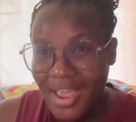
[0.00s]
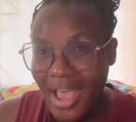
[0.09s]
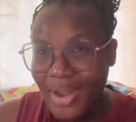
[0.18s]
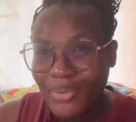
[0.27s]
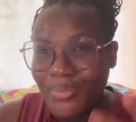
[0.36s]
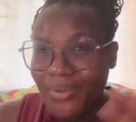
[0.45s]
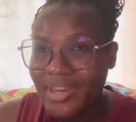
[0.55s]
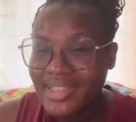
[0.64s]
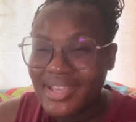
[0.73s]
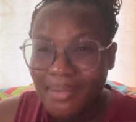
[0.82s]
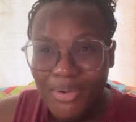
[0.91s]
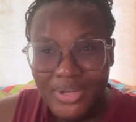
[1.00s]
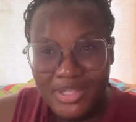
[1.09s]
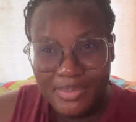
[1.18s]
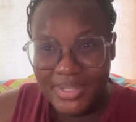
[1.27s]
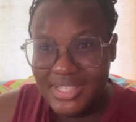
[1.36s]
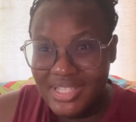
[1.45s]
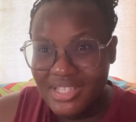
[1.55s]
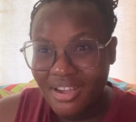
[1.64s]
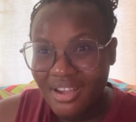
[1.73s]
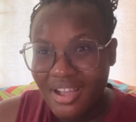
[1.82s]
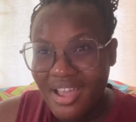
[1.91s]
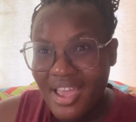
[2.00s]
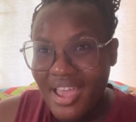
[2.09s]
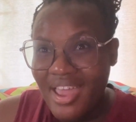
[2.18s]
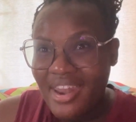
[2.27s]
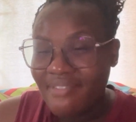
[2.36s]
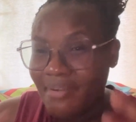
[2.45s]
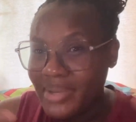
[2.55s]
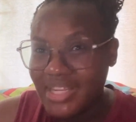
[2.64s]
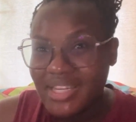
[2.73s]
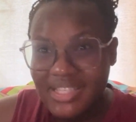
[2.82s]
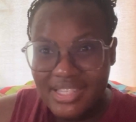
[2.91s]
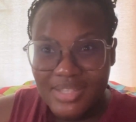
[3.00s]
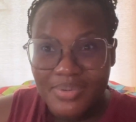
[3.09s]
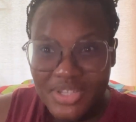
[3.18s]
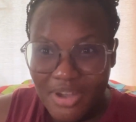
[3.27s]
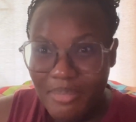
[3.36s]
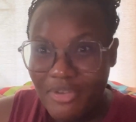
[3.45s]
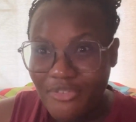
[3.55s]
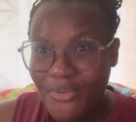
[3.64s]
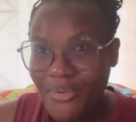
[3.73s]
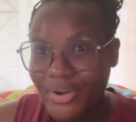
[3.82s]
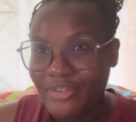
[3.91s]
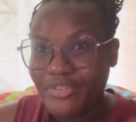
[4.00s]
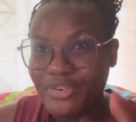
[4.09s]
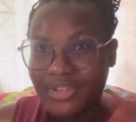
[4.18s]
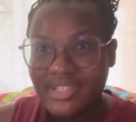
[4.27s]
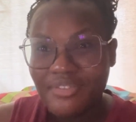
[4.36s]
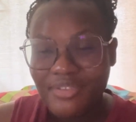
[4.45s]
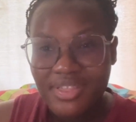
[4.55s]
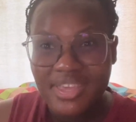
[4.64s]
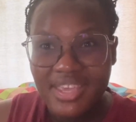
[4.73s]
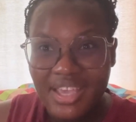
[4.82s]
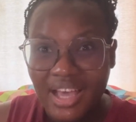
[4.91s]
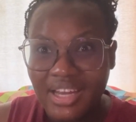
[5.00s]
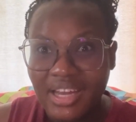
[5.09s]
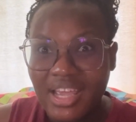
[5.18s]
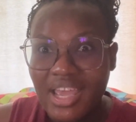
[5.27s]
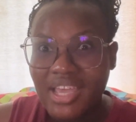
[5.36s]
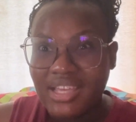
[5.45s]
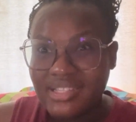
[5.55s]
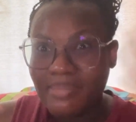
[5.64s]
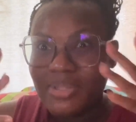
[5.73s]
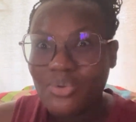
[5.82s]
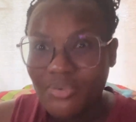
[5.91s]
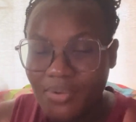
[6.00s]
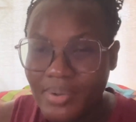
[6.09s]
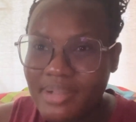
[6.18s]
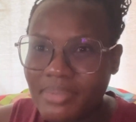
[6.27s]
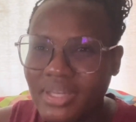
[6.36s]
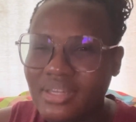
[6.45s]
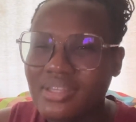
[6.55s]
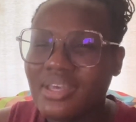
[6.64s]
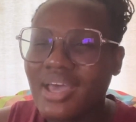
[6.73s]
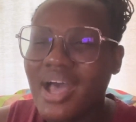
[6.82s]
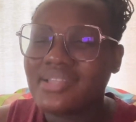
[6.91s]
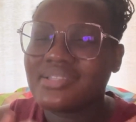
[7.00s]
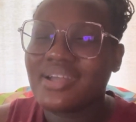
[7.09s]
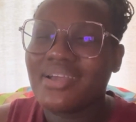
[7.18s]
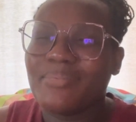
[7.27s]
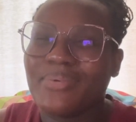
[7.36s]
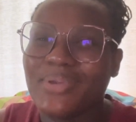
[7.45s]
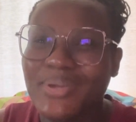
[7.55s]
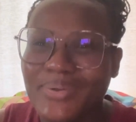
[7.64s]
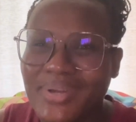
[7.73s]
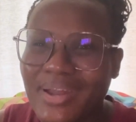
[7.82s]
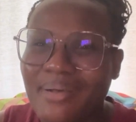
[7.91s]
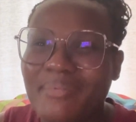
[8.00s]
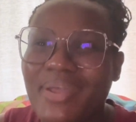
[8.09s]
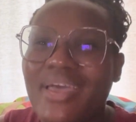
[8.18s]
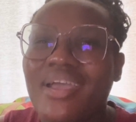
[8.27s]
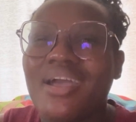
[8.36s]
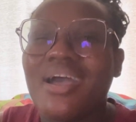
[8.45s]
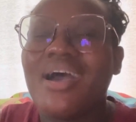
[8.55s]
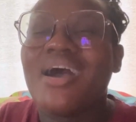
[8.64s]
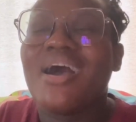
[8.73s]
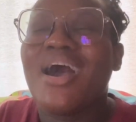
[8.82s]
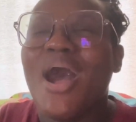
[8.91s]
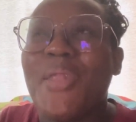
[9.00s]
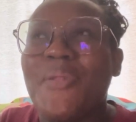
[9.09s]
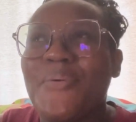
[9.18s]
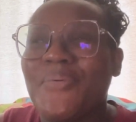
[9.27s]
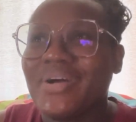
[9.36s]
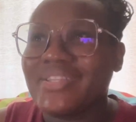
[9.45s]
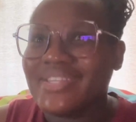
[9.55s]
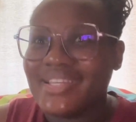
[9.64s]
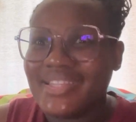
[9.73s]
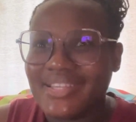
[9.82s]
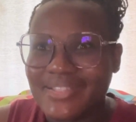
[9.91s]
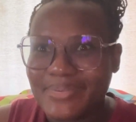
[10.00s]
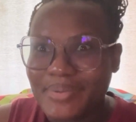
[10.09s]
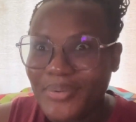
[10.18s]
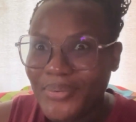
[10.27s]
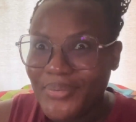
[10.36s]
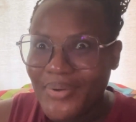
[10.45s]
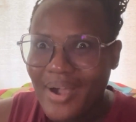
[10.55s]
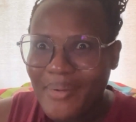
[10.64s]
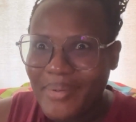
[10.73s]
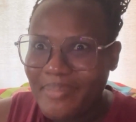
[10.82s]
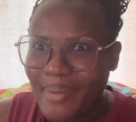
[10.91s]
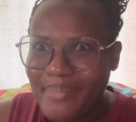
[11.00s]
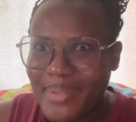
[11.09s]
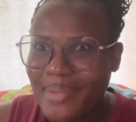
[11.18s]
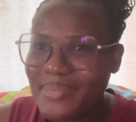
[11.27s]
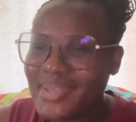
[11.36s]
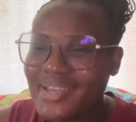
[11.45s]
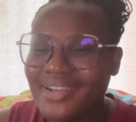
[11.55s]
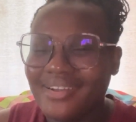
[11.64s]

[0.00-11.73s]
I don't know anything about this procedure, never been in this situation before, first everything, and it's a bit overwhelming. I started breakdown, and I'm like, I don't want anything to go wrong with my baby.